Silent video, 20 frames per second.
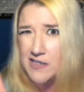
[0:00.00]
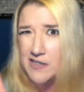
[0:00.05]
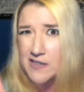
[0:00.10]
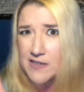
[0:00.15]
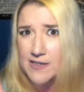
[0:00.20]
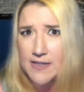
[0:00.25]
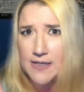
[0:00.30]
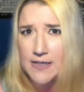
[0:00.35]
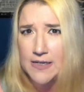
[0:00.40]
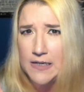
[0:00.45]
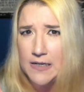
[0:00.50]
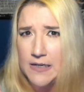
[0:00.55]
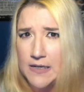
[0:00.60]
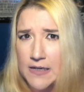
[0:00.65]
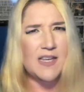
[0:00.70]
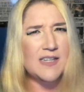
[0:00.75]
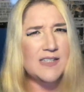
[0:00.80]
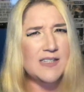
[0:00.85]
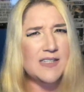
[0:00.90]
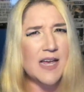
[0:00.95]
City?
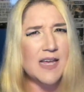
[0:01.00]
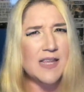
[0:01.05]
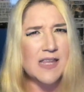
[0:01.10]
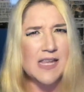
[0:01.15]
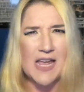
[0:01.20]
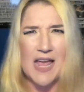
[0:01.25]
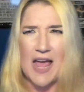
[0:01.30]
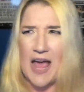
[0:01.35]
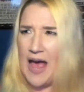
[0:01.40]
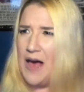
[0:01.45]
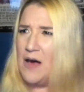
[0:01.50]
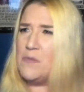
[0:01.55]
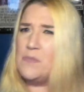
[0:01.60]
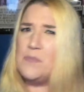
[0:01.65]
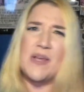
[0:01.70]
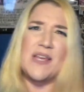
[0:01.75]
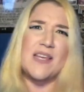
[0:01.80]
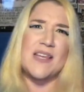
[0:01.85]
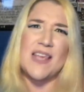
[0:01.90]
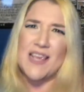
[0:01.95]
Exactly how
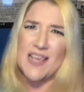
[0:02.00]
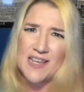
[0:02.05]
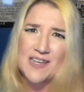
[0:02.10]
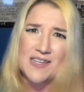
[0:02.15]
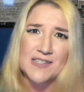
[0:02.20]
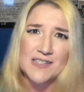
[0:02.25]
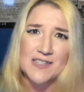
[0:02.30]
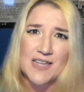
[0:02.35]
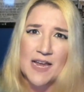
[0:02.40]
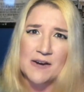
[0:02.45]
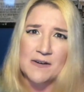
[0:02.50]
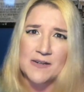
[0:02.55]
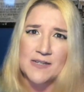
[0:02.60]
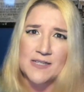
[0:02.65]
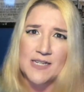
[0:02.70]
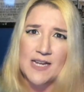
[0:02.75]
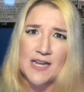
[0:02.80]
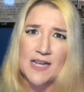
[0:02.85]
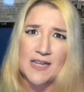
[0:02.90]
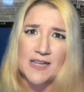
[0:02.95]
big is
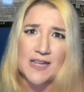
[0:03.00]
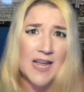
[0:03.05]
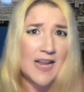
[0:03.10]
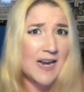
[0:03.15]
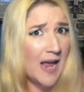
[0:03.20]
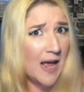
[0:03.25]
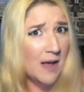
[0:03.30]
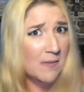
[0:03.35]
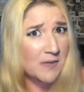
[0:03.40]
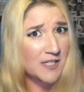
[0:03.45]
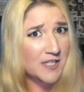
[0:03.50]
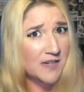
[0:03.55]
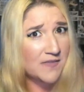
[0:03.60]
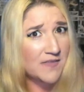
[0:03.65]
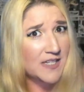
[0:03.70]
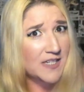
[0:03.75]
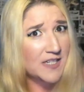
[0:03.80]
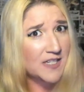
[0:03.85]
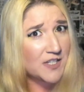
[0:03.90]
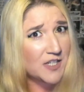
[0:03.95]
Arendelle, and how much of
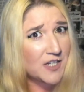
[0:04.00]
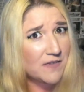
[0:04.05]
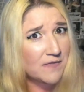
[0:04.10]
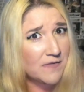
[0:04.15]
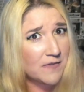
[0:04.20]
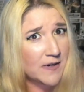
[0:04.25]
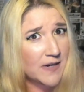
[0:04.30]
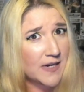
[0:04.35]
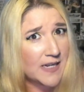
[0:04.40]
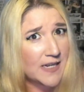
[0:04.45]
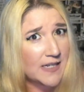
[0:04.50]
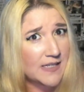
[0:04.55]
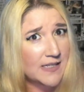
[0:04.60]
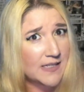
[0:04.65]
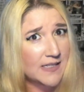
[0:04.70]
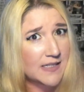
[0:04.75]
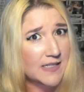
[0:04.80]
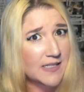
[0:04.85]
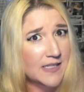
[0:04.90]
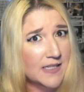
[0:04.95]
it did she
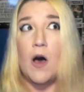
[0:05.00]
freeze?